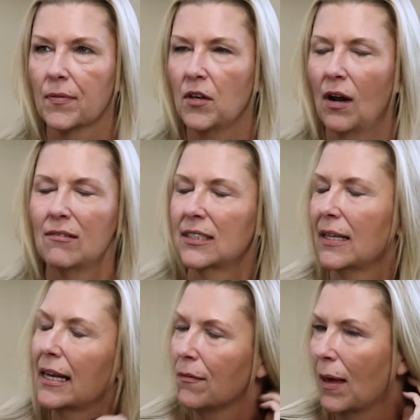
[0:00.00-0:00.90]
you know, I was
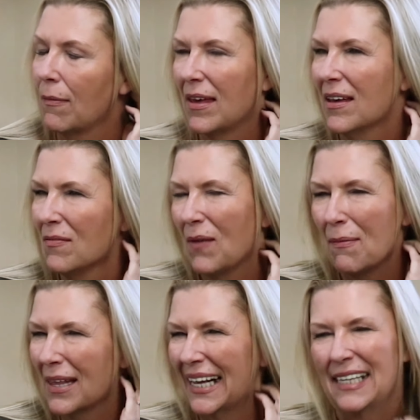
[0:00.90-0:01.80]
thinking maybe
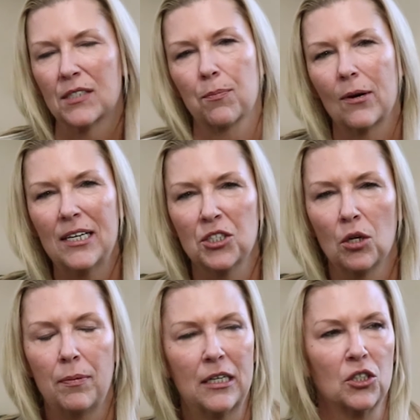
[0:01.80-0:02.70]
like
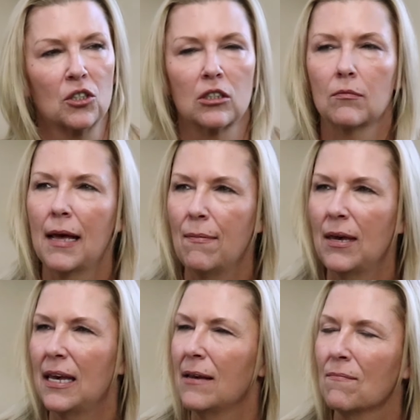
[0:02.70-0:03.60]
inspirational pictures, or
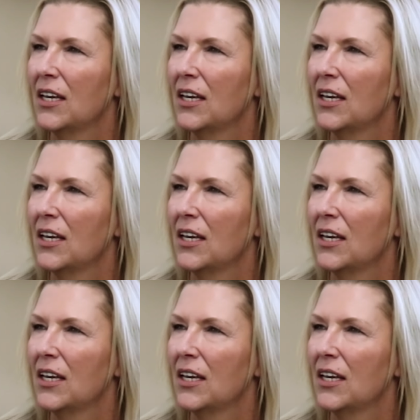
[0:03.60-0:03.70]
maybe,